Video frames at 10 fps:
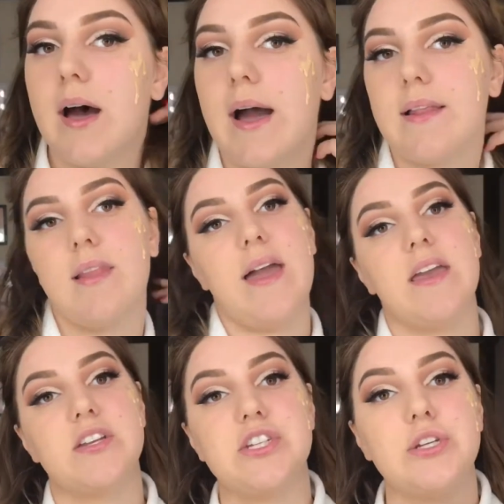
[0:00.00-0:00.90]
I
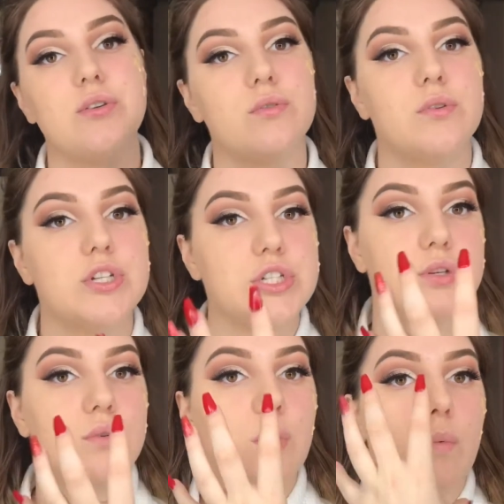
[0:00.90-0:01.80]
like to
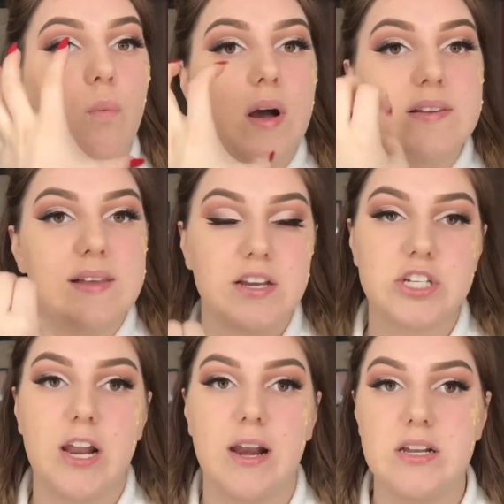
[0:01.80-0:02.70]
do one
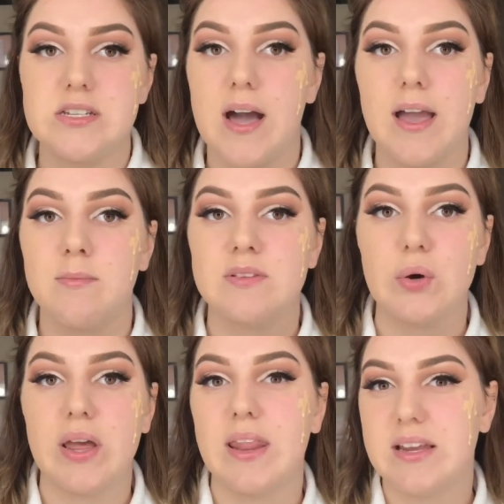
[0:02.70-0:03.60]
section at a time,
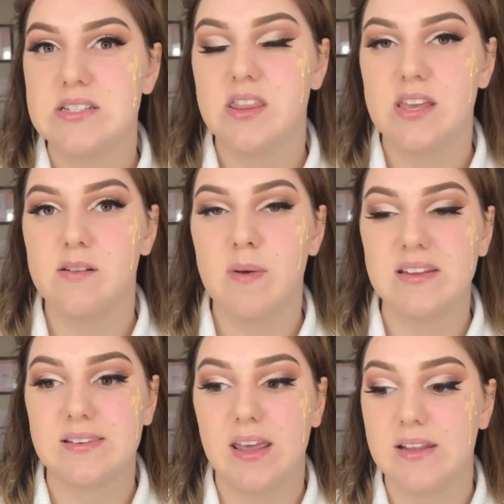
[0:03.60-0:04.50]
so I like to think of
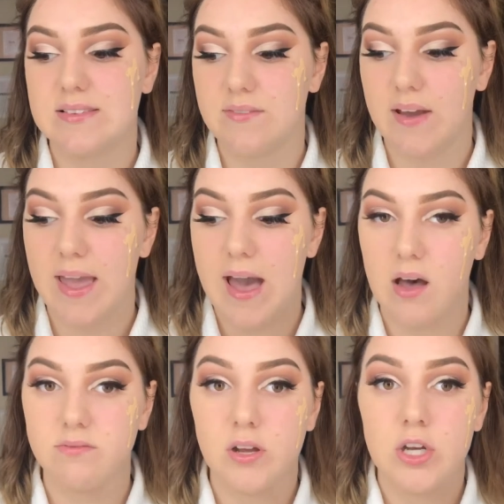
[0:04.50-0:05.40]
my skin as if I
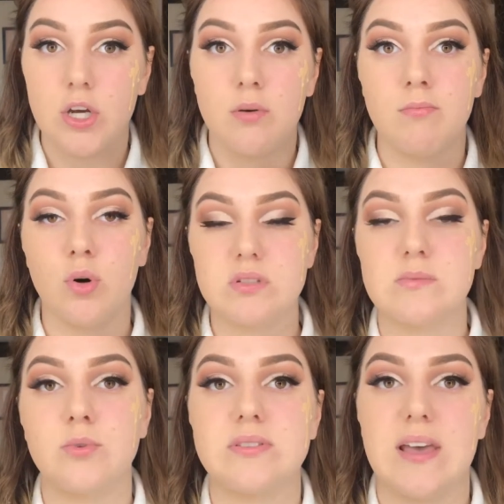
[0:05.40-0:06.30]
have
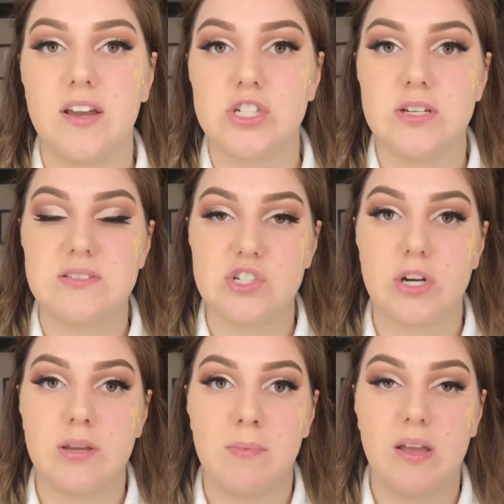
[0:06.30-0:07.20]
multiple sections
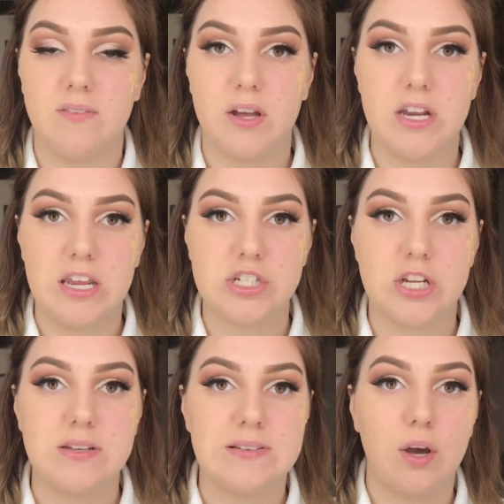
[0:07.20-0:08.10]
during my
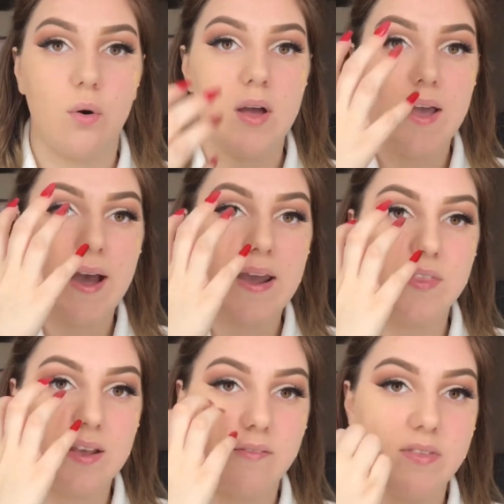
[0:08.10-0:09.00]
foundation. So I
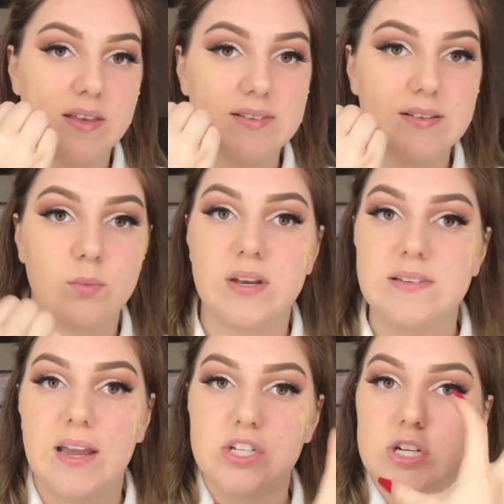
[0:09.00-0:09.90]
think of this as
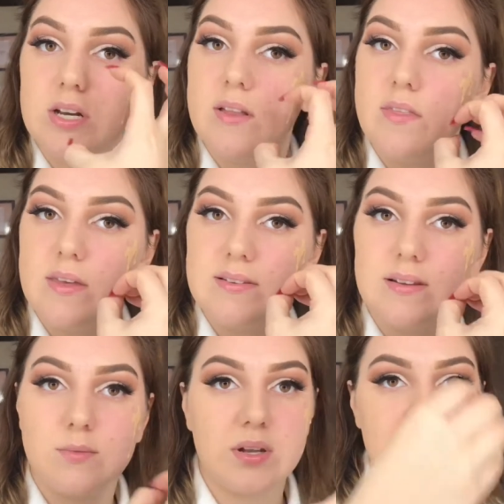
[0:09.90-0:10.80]
one section, this
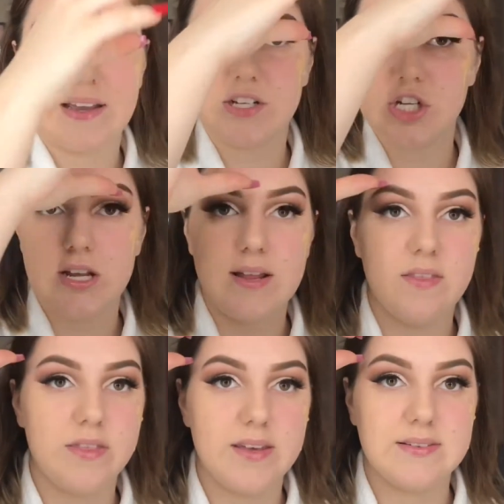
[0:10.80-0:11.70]
as one section,
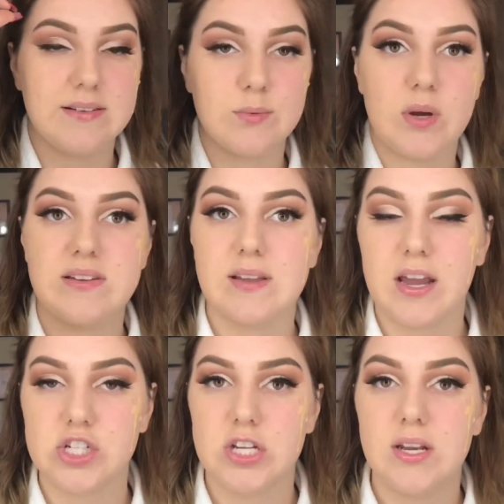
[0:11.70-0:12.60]
and this as one
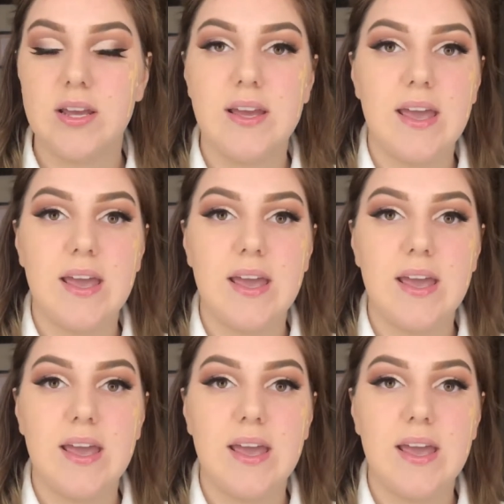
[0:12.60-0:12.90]
section.